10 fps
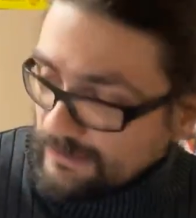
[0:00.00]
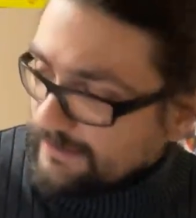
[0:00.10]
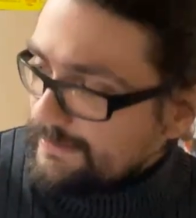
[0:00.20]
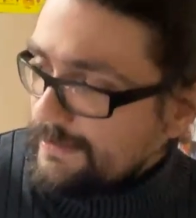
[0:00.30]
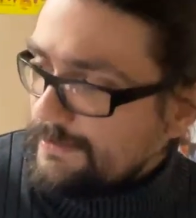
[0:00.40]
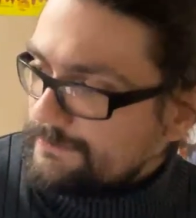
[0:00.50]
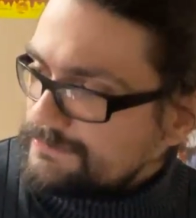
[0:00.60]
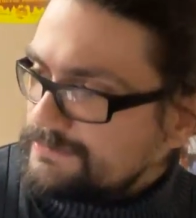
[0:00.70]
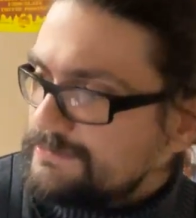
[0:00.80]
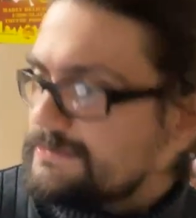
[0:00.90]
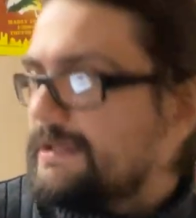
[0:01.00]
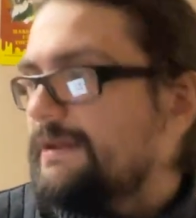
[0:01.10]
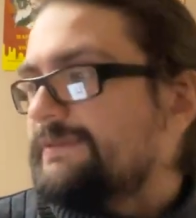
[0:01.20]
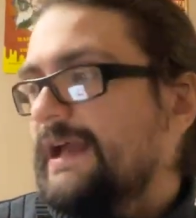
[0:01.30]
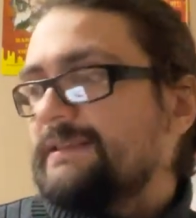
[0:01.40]
yeah,
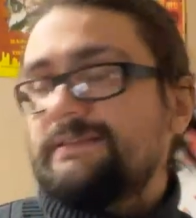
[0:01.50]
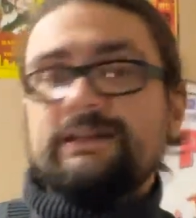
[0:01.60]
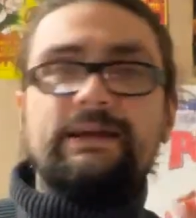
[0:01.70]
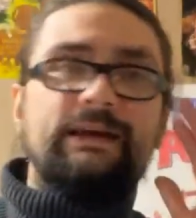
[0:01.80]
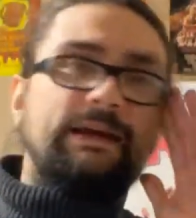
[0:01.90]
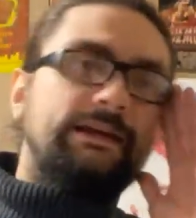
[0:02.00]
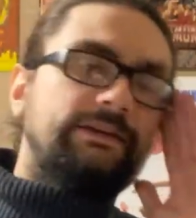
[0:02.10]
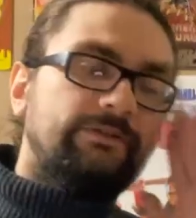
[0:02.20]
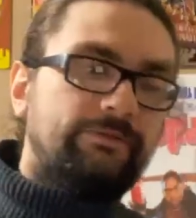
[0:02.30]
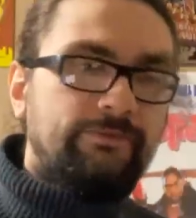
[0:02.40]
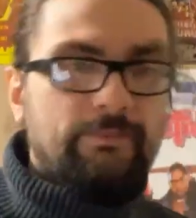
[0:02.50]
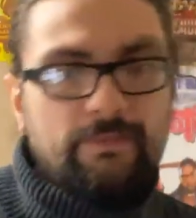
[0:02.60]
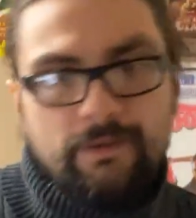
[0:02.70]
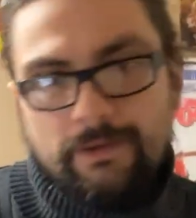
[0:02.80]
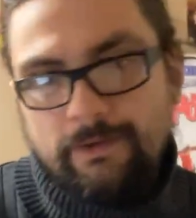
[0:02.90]
that's the end of
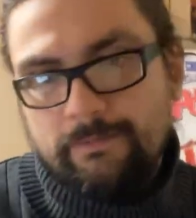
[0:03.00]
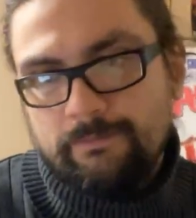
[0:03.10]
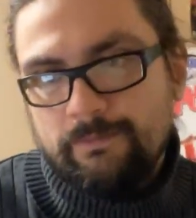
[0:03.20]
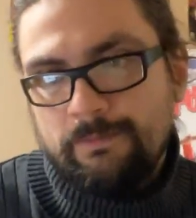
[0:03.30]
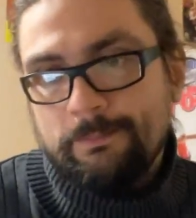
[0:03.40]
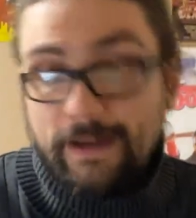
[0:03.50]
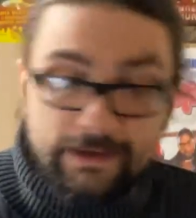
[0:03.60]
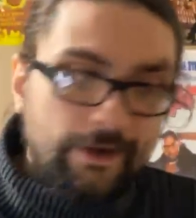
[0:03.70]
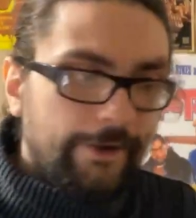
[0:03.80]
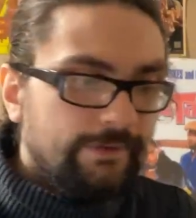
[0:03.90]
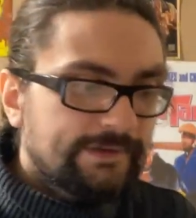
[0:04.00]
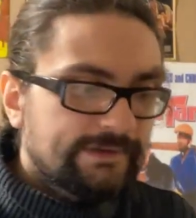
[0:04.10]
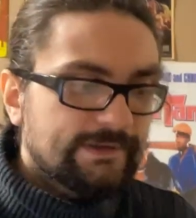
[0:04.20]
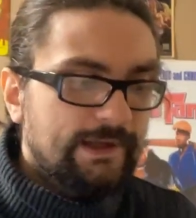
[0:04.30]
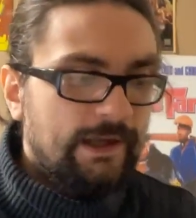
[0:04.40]
my
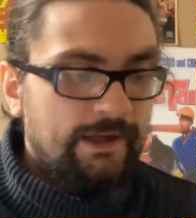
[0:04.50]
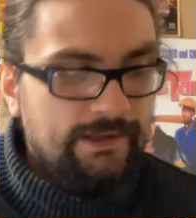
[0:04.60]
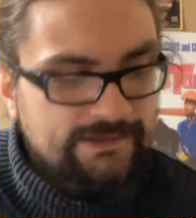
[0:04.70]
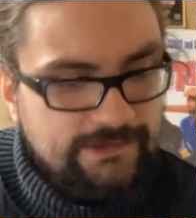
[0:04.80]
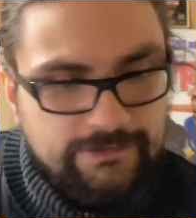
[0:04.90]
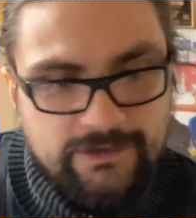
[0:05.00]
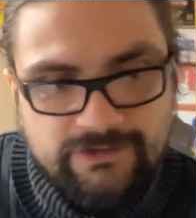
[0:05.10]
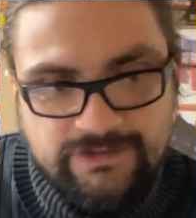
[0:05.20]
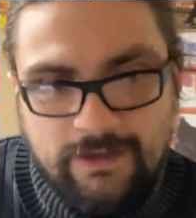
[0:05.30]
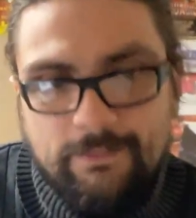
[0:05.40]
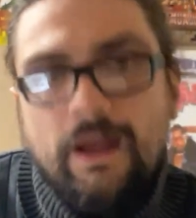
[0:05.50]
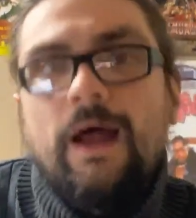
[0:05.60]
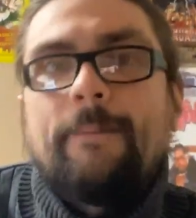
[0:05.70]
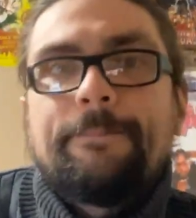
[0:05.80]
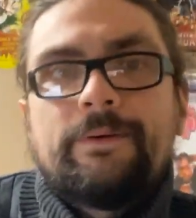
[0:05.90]
notes. So to sum
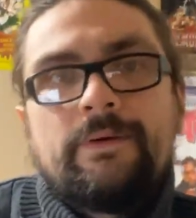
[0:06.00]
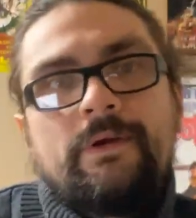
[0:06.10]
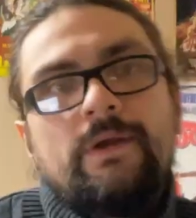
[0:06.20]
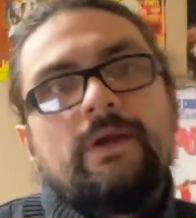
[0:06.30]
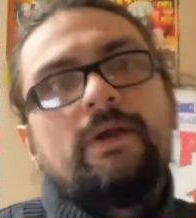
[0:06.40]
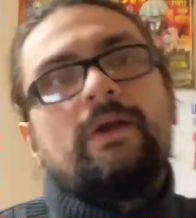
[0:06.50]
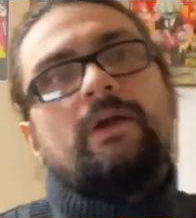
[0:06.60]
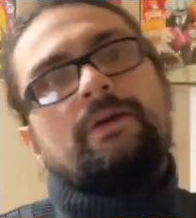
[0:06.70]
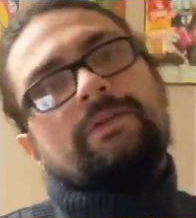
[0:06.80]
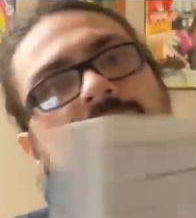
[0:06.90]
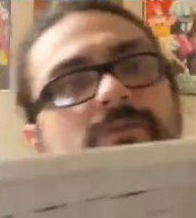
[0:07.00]
up this